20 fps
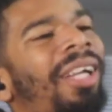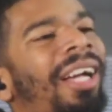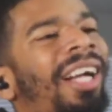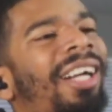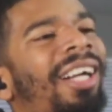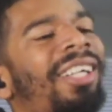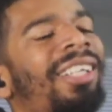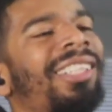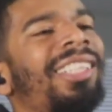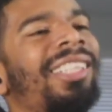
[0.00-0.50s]

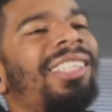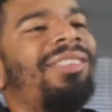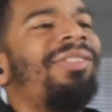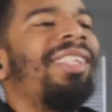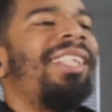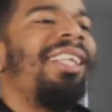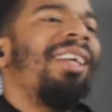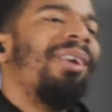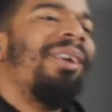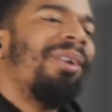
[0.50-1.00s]
another
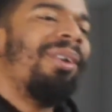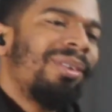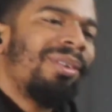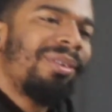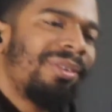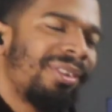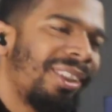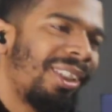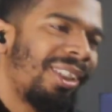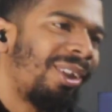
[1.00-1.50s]
youngster who
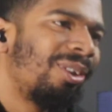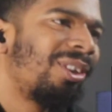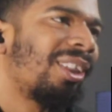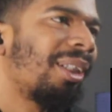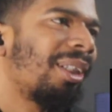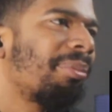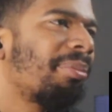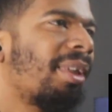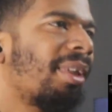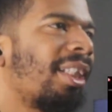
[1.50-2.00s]
decided to poke the
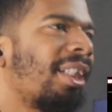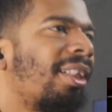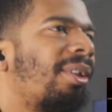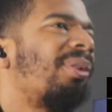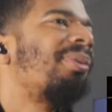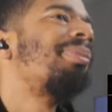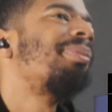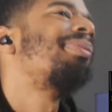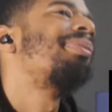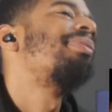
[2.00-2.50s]
sleeping
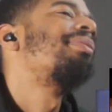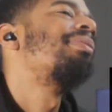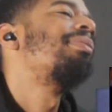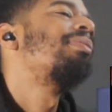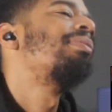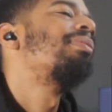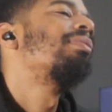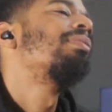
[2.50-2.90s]
bear. And